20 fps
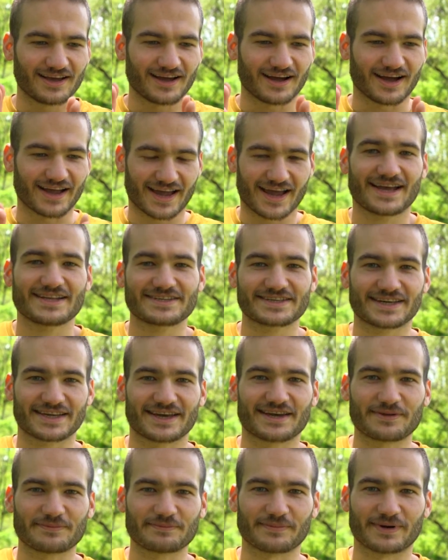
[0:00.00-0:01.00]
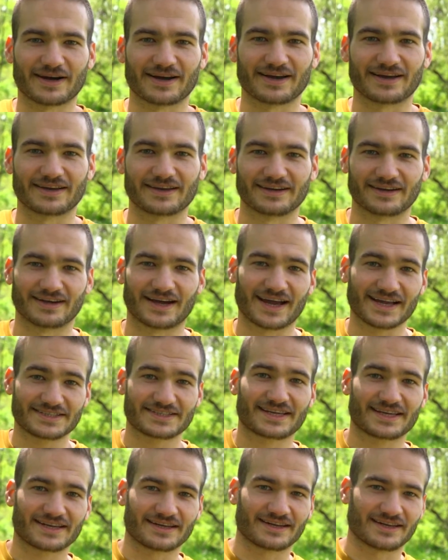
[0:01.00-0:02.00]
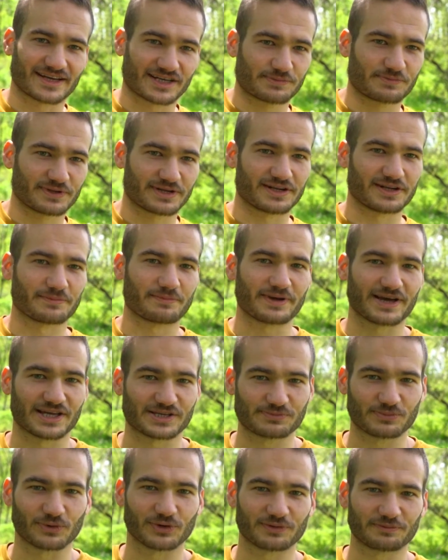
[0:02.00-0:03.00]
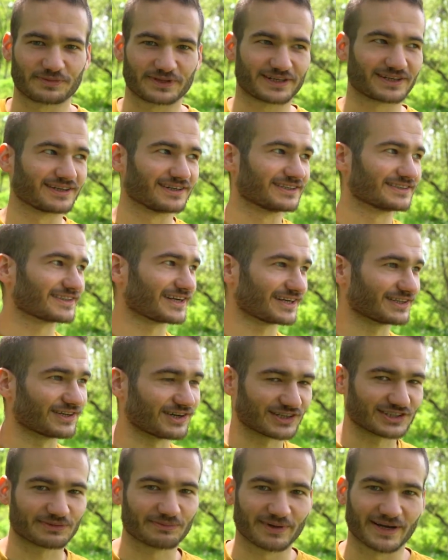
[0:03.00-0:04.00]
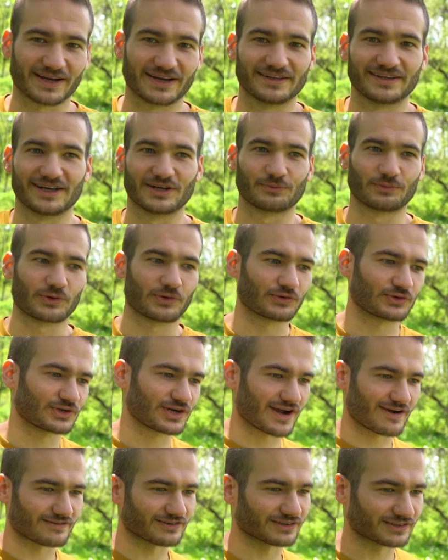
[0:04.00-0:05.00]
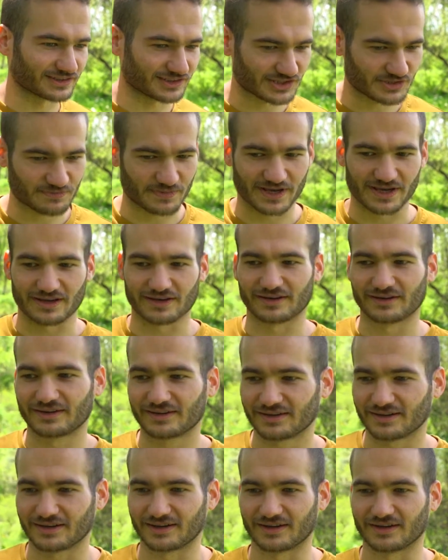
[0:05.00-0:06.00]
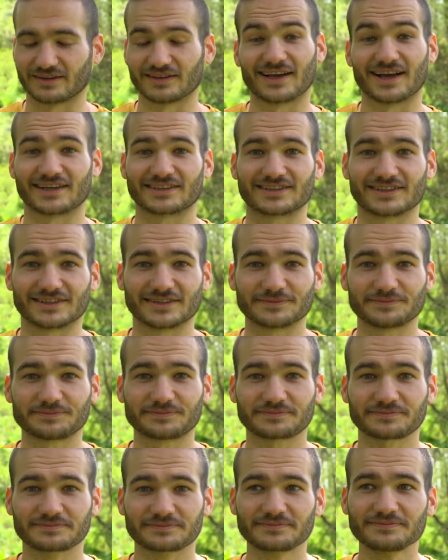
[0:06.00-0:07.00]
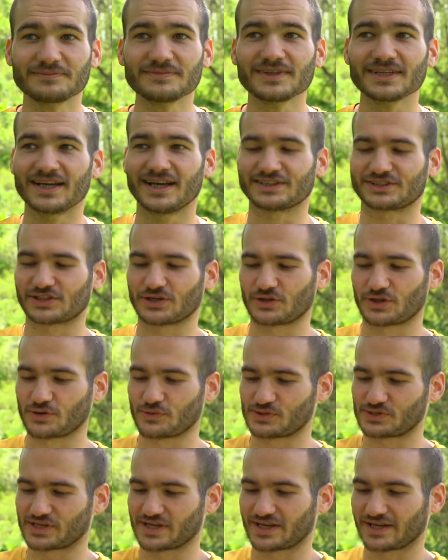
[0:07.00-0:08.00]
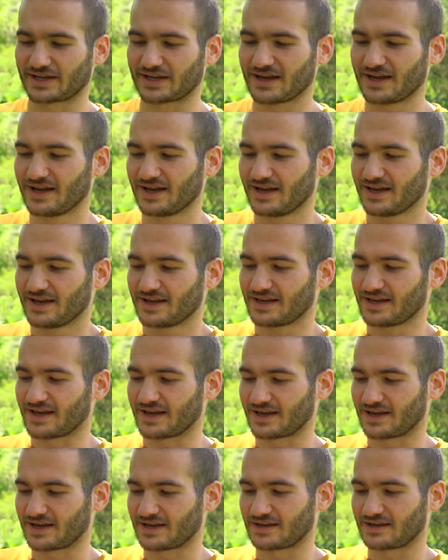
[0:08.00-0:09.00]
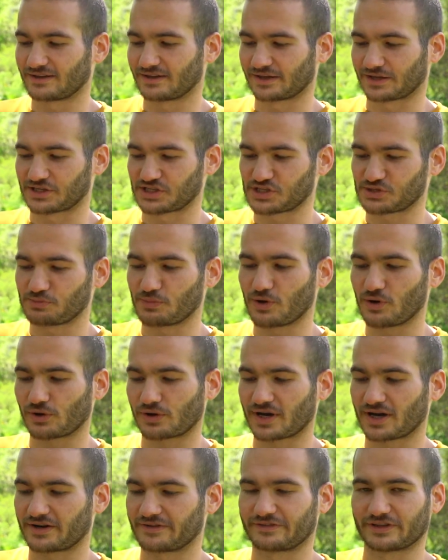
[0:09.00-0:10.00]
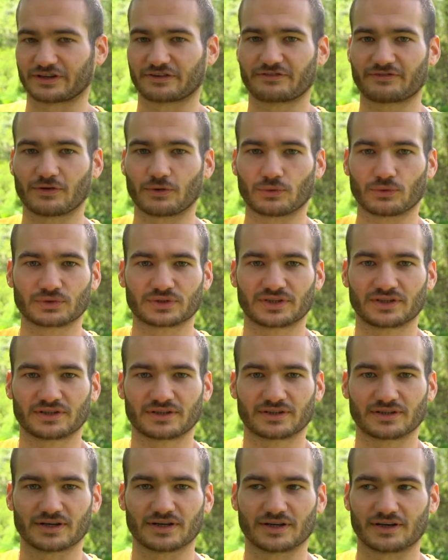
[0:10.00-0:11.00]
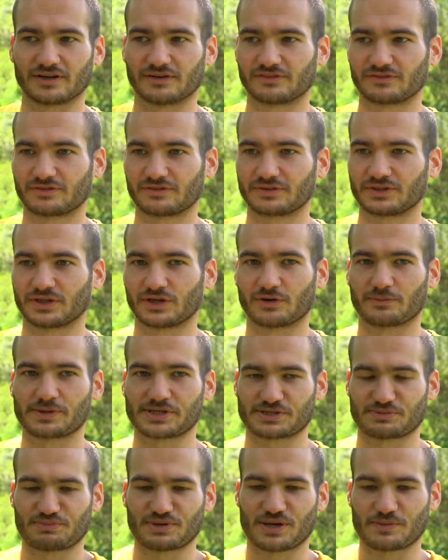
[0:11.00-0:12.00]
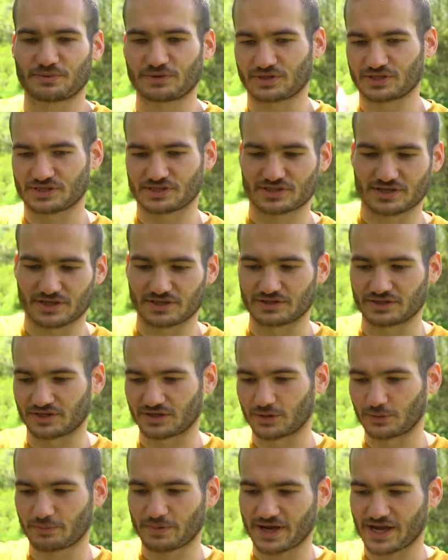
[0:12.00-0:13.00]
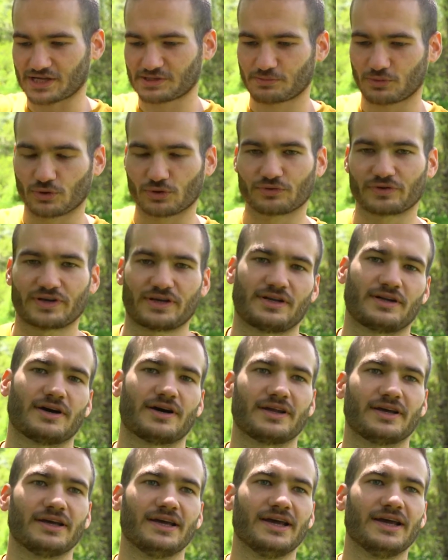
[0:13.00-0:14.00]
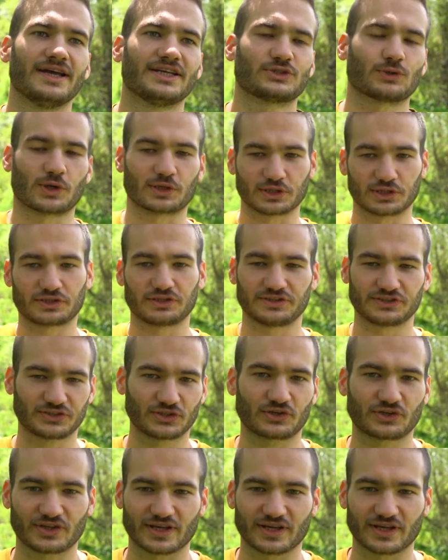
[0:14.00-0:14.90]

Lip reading: I had to get an expedited passport because I lost mine and we were traveling to Spain last year. And so there was like a small kind of like fold of, you know, a piece of paper that said, you know, passport written on it. So I literally took